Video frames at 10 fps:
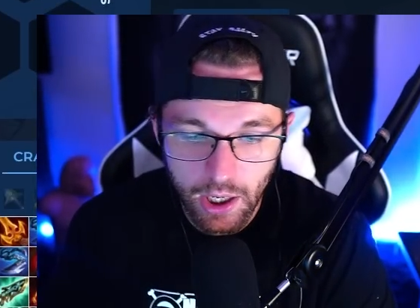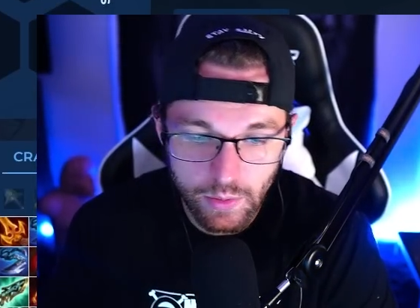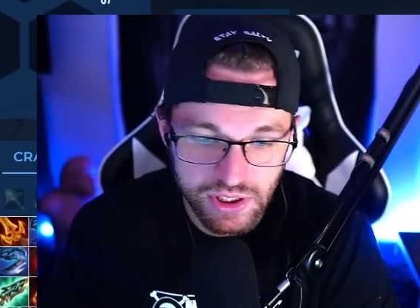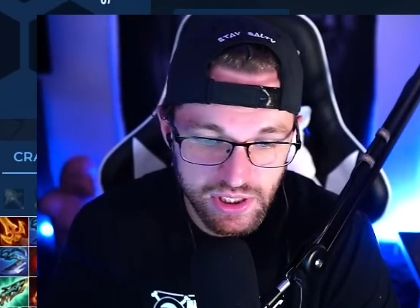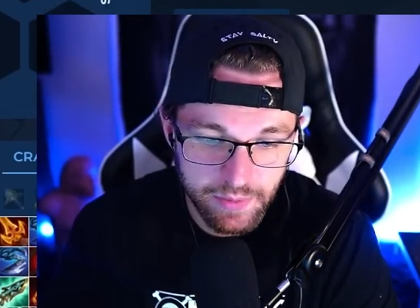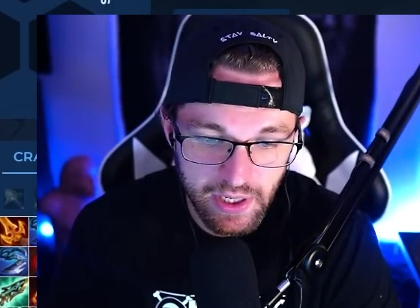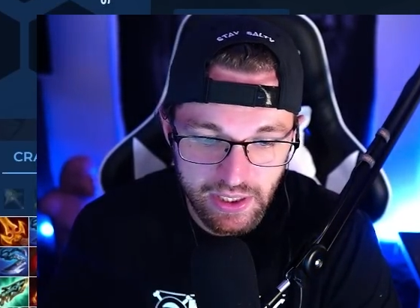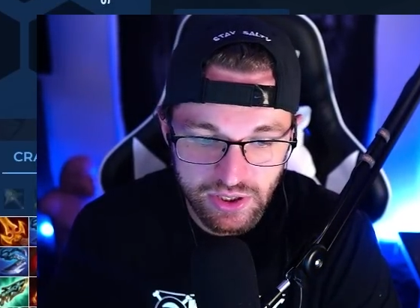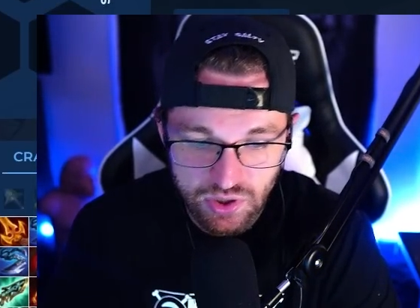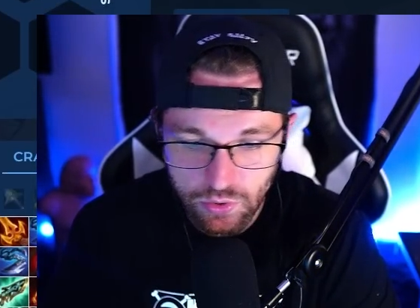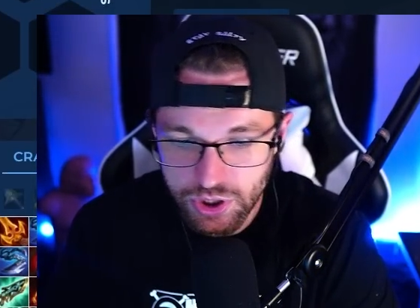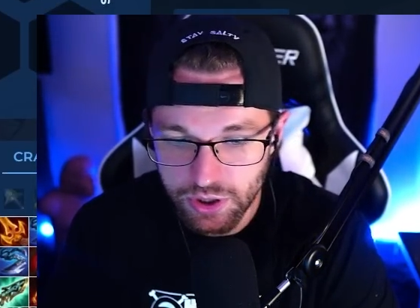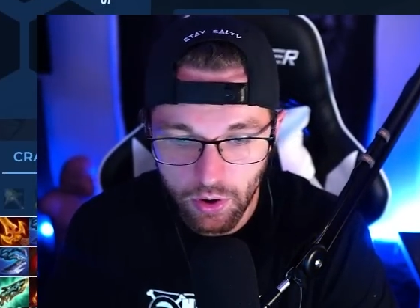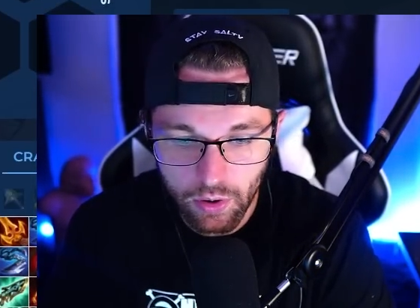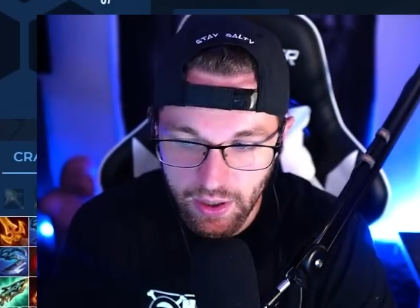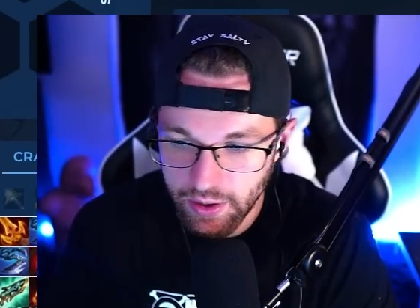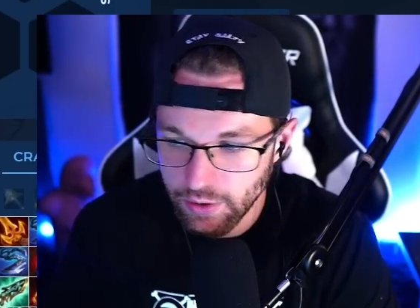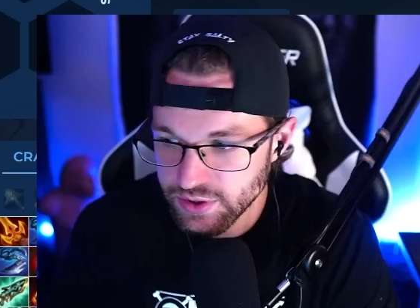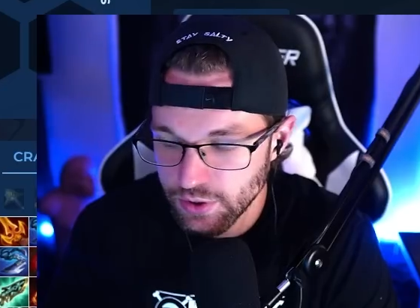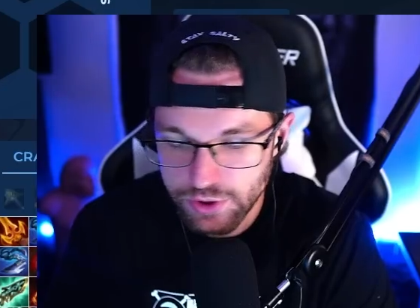which is going to be like a Sojin,
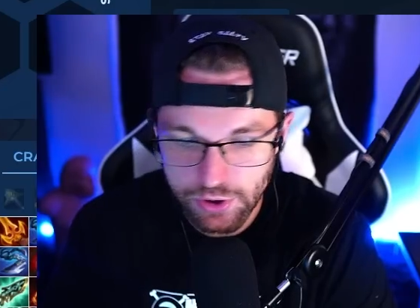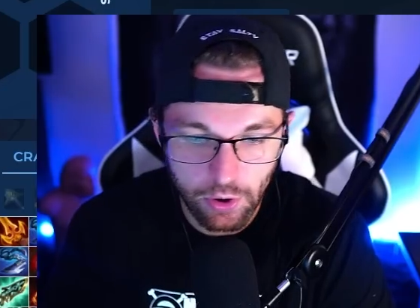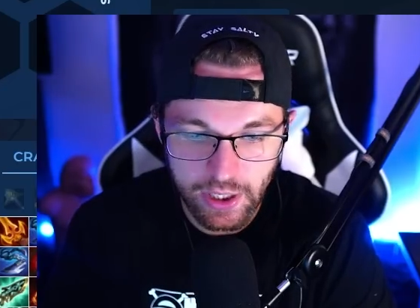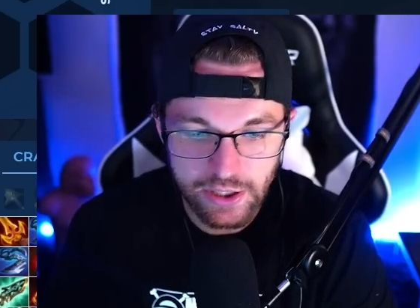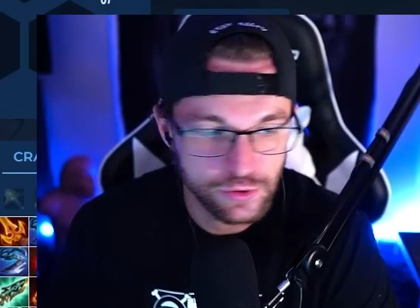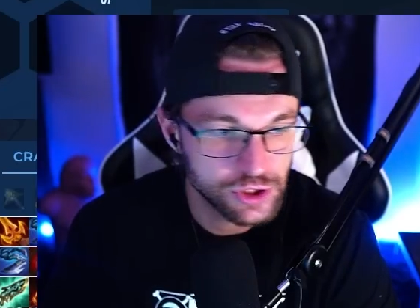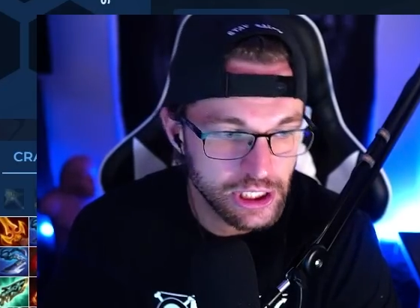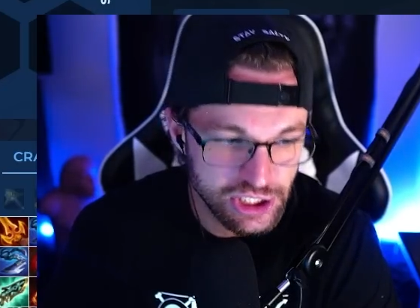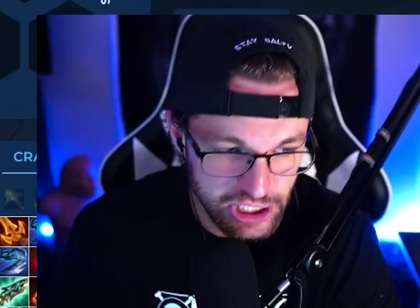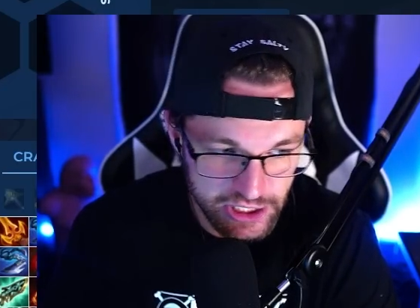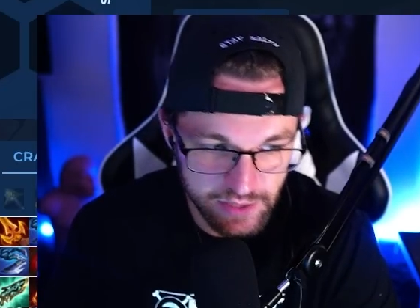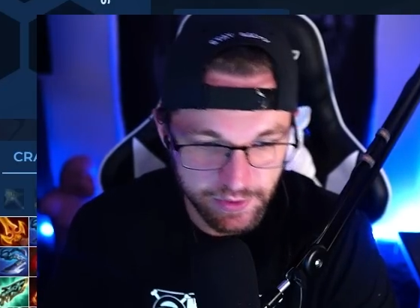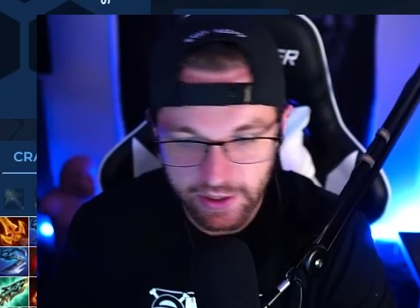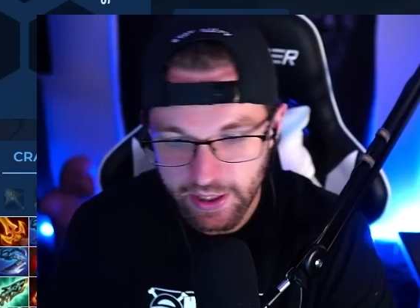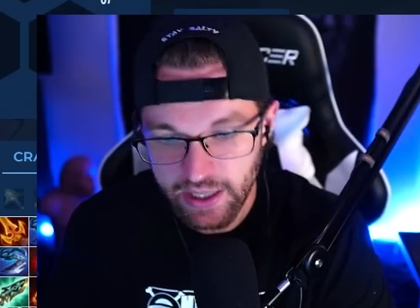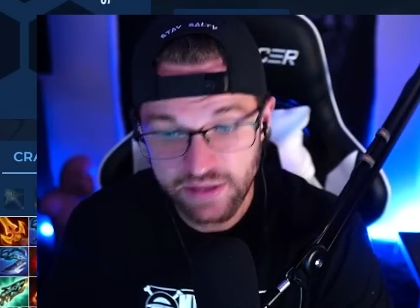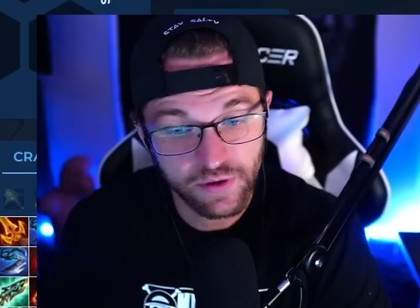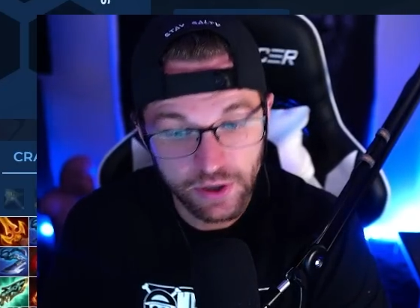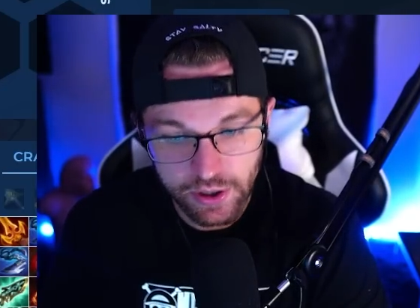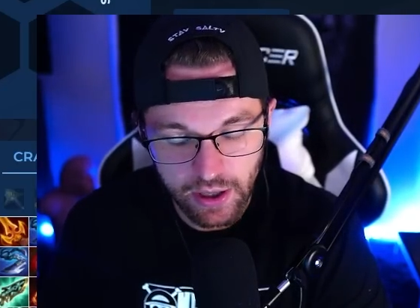Sojin Archangel JG, something like that. It's
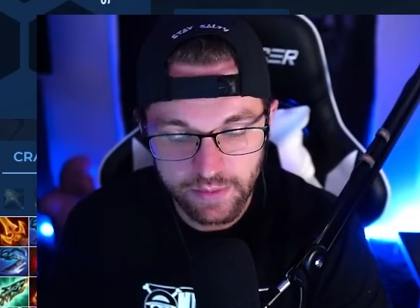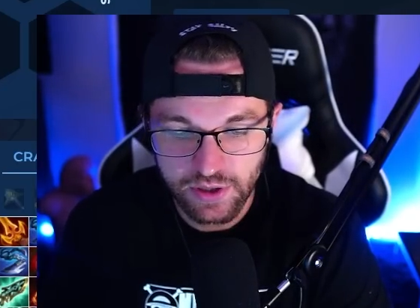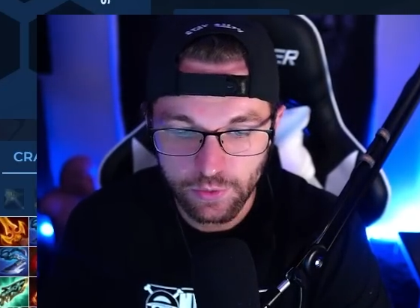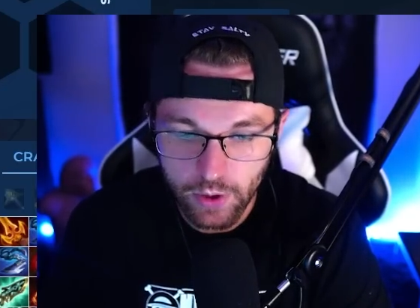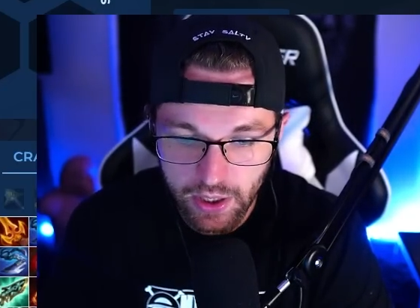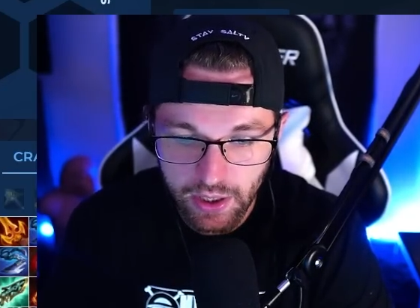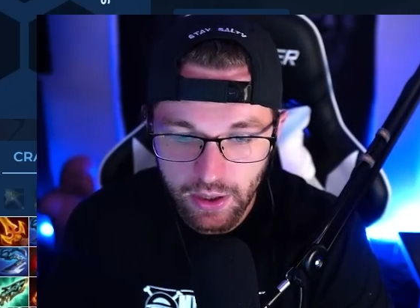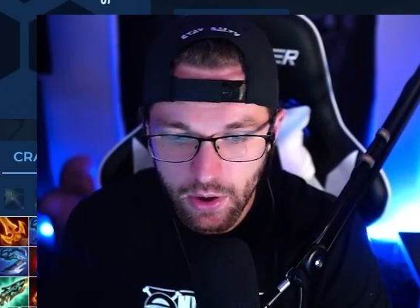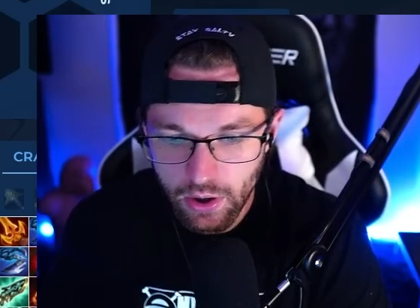very good items on Hui.